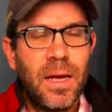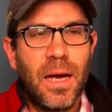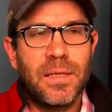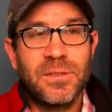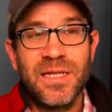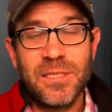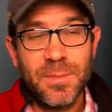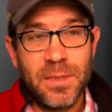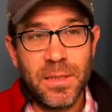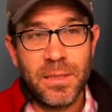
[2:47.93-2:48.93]
So that's going
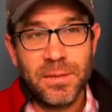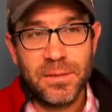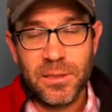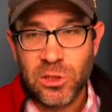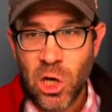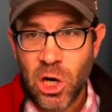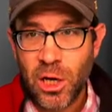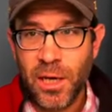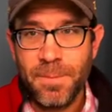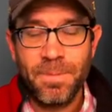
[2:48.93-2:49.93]
to be the
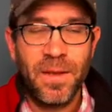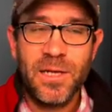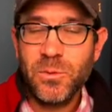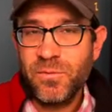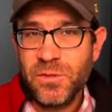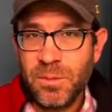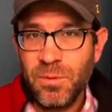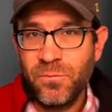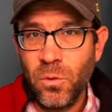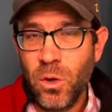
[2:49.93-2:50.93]
target. And as we've seen
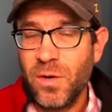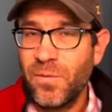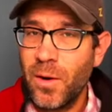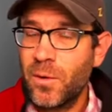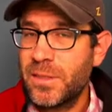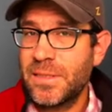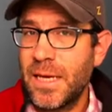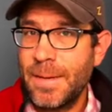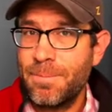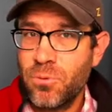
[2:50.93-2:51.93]
before, if I were to
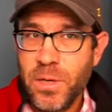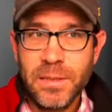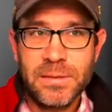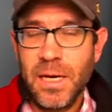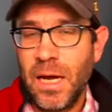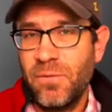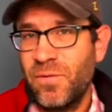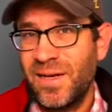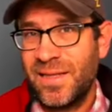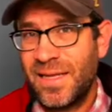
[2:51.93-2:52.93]
say print
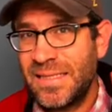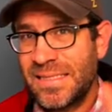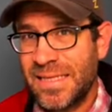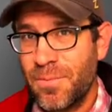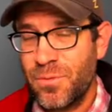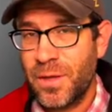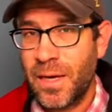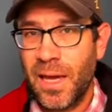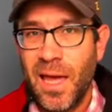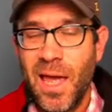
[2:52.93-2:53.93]
and then
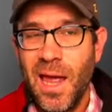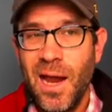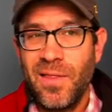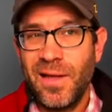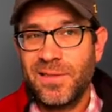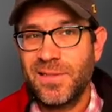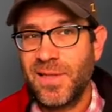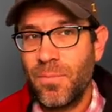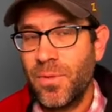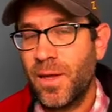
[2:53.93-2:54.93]
something, that
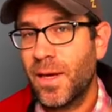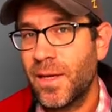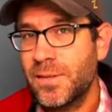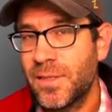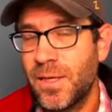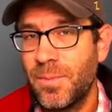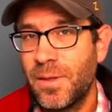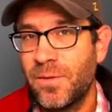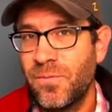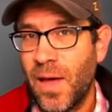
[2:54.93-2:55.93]
something is going to be
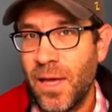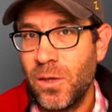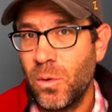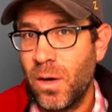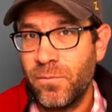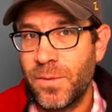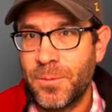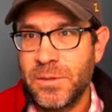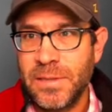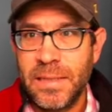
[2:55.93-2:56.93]
the value of the
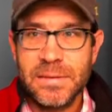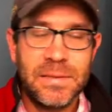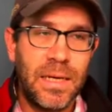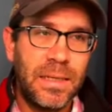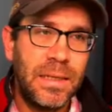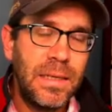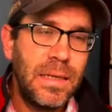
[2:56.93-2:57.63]
percent sign.